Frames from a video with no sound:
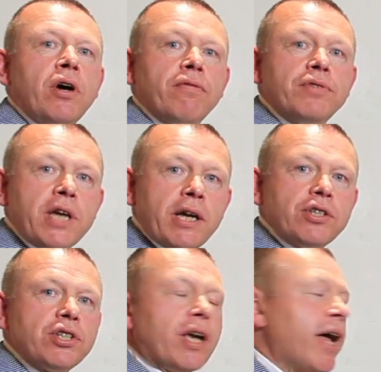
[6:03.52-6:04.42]
of
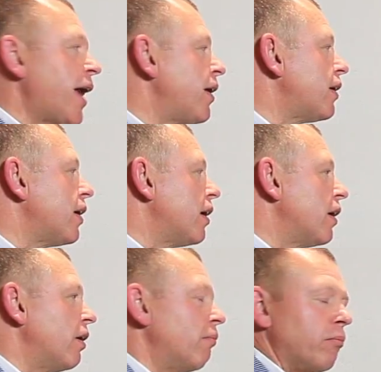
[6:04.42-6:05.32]
touch and
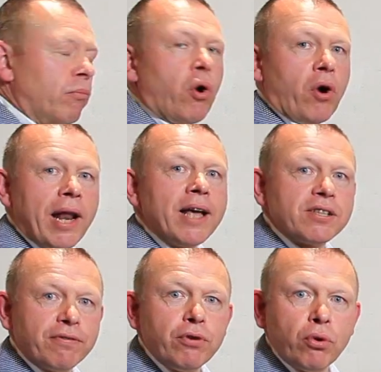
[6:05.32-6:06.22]
more or
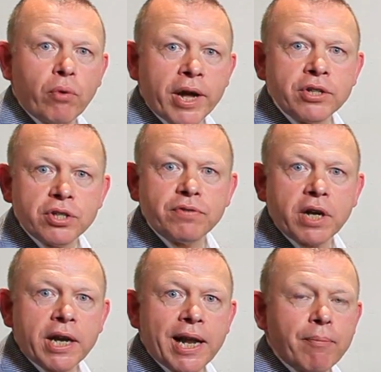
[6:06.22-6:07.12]
less a full range of
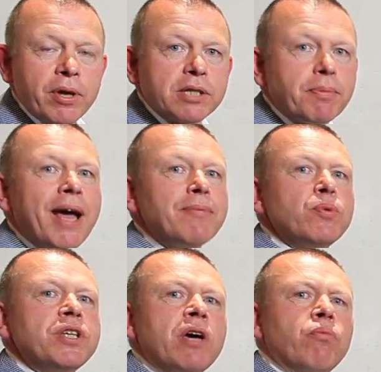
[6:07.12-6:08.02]
dynamics. Perhaps
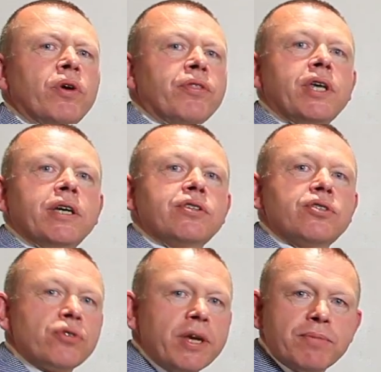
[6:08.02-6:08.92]
we don't want the
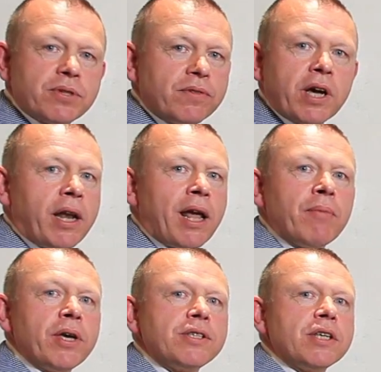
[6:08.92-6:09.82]
extremes of
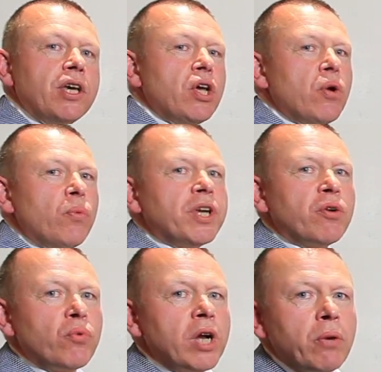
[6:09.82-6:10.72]
dynamics. We
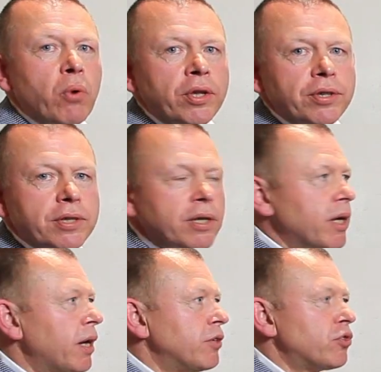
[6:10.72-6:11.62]
don't really want
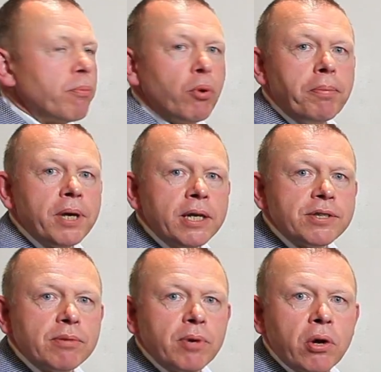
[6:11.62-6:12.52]
a triple
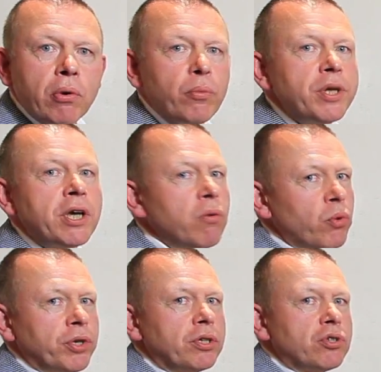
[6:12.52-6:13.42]
pianissimo and we don't
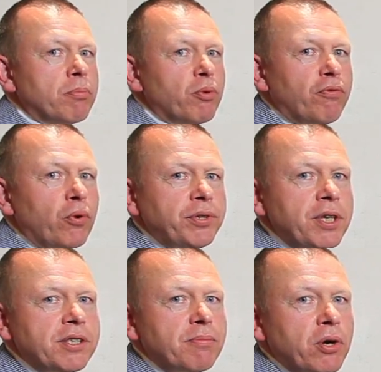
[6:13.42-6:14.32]
want a triple
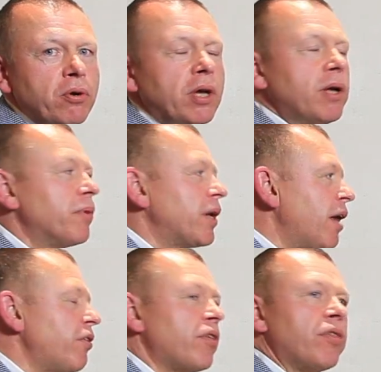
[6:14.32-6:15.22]
fortissimo. But
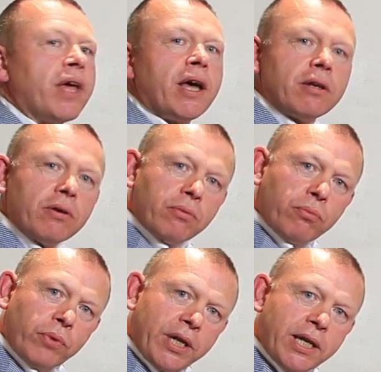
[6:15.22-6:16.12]
other than that,
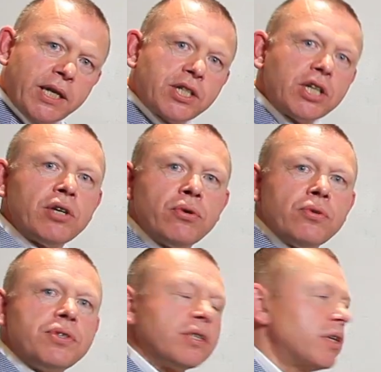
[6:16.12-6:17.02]
we need to
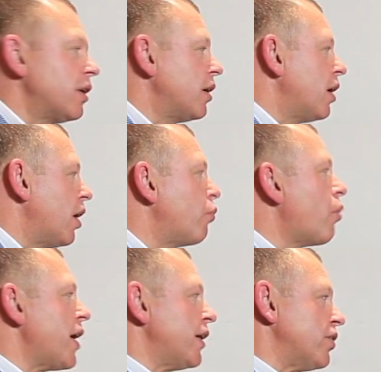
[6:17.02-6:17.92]
use a
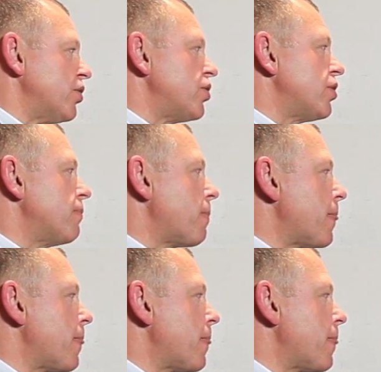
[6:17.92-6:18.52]
range.